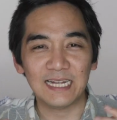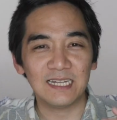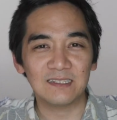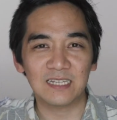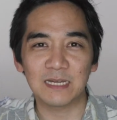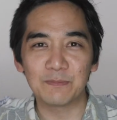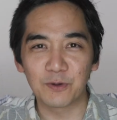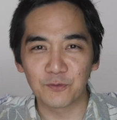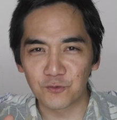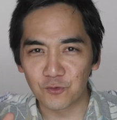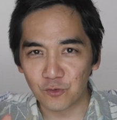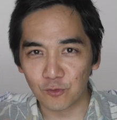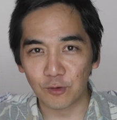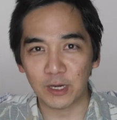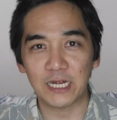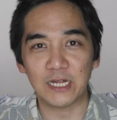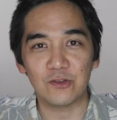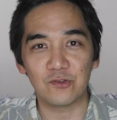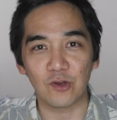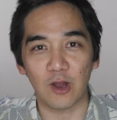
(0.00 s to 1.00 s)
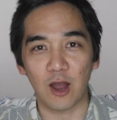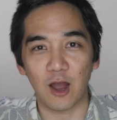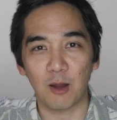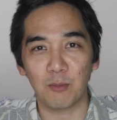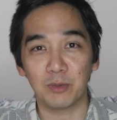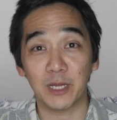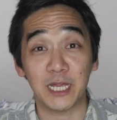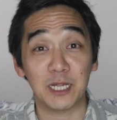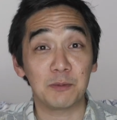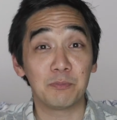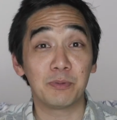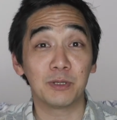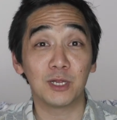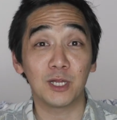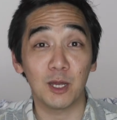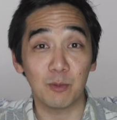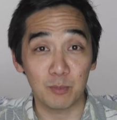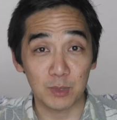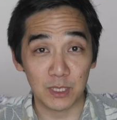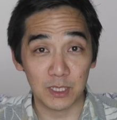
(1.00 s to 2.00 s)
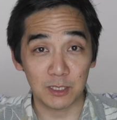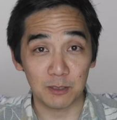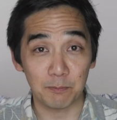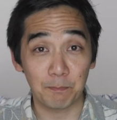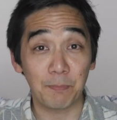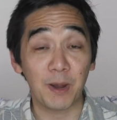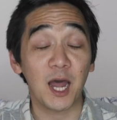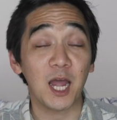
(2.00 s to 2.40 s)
any type of trade job like plumbing,